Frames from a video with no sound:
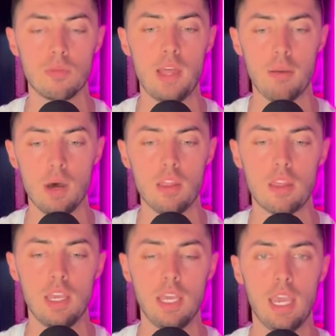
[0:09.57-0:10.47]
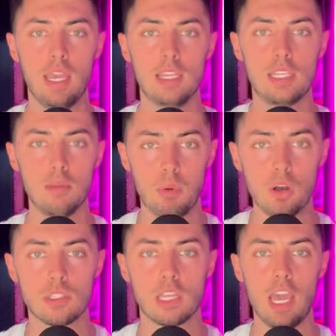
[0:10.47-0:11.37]
that month, and he's hitting
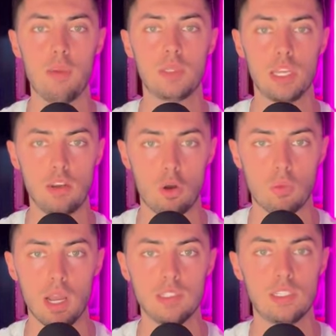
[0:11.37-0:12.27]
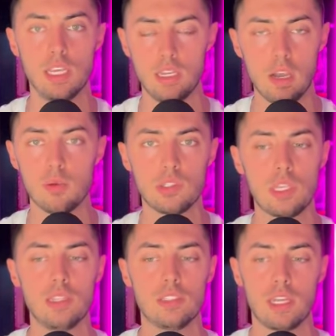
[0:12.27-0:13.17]
balls in the gap, he's hitting home runs, he's hitting doubles, he's
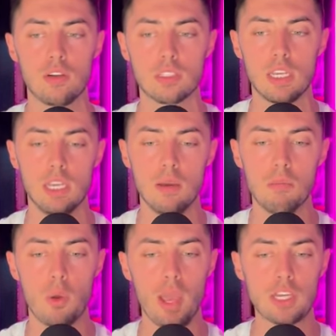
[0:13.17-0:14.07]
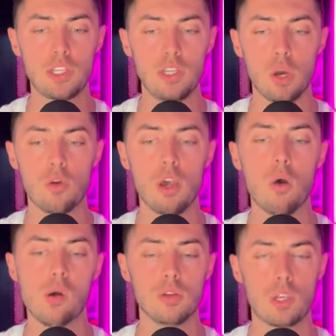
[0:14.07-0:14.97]
hitting singles. But we actually don't know
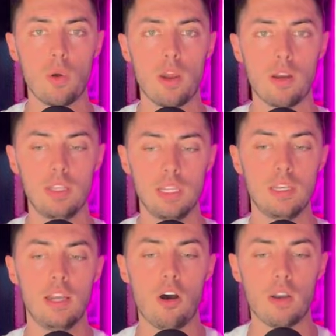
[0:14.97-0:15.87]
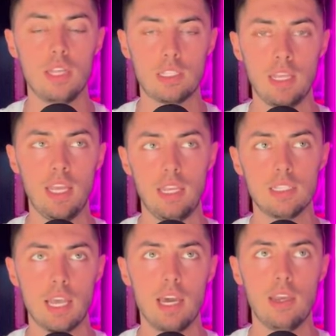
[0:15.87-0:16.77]
what was going on in his
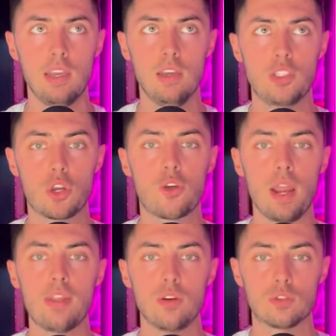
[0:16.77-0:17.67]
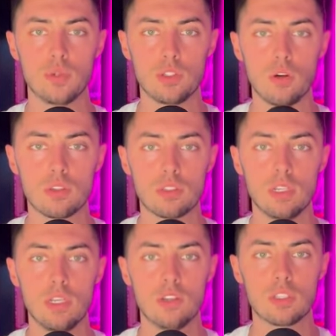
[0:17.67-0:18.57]
head to create those results.
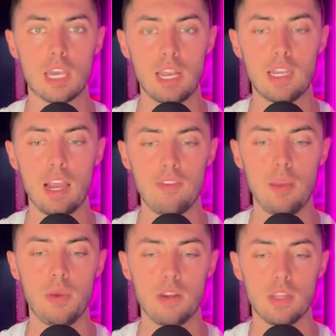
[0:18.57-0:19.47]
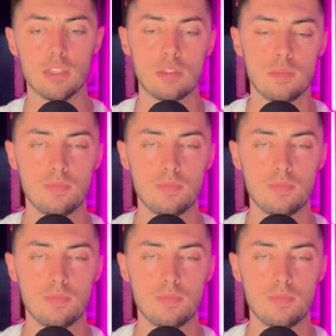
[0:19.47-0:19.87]
So let's kind of dive deep into this.